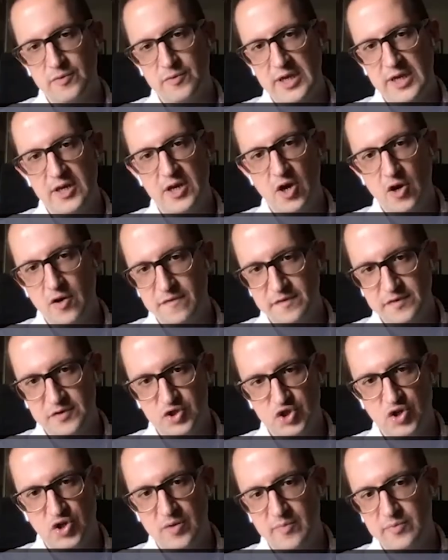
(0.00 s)
in-office
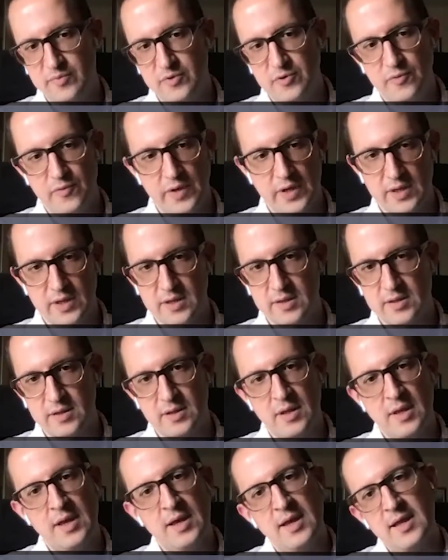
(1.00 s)
job doing
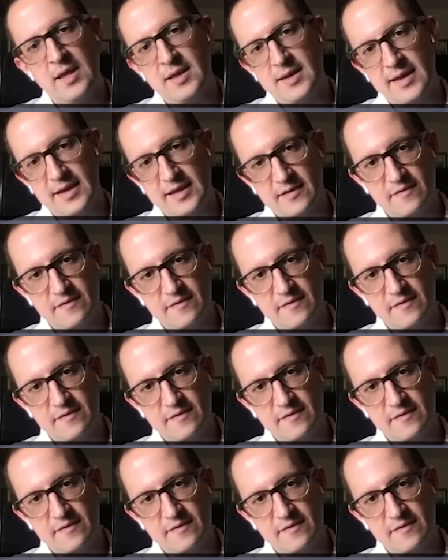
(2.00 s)
like